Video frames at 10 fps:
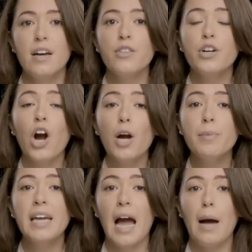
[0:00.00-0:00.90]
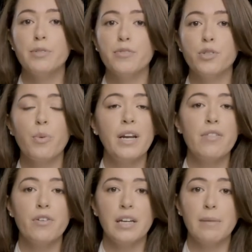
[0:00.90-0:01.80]
The carbon caps for
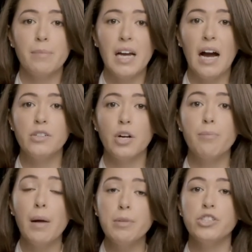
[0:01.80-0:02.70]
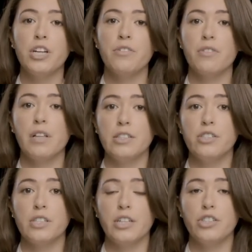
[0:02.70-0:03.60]
2030 and beyond are published under the
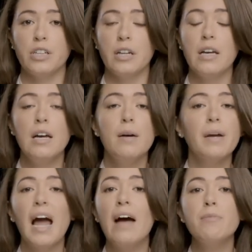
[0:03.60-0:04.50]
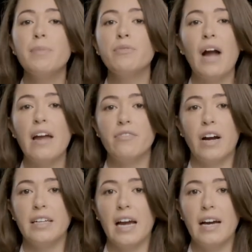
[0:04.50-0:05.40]
legislation, but haven't been
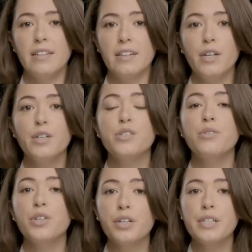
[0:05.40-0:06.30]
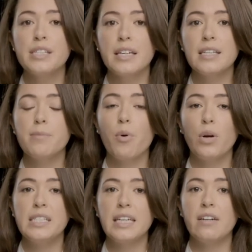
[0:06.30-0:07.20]
ratified yet, so New York City is
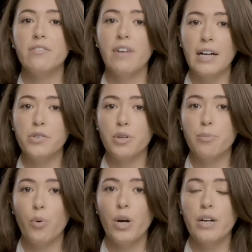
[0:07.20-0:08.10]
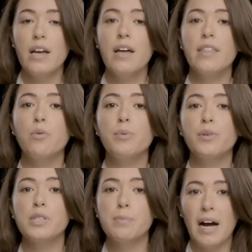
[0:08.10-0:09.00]
appointing an advisory board that will be
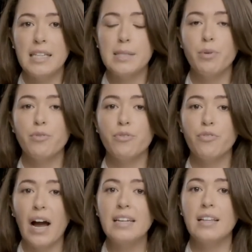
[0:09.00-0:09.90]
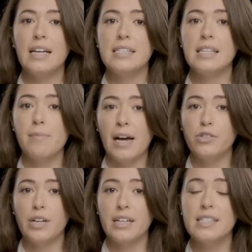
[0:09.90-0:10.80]
responsible for finalizing the
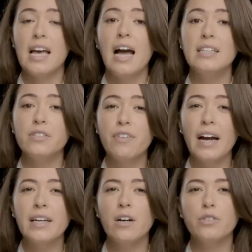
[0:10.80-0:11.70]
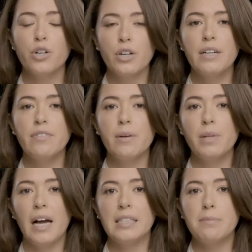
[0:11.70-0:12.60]
metrics and defining alternative
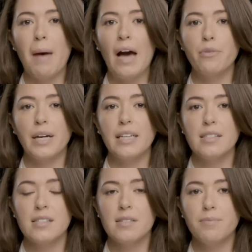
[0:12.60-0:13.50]
compliance pathways.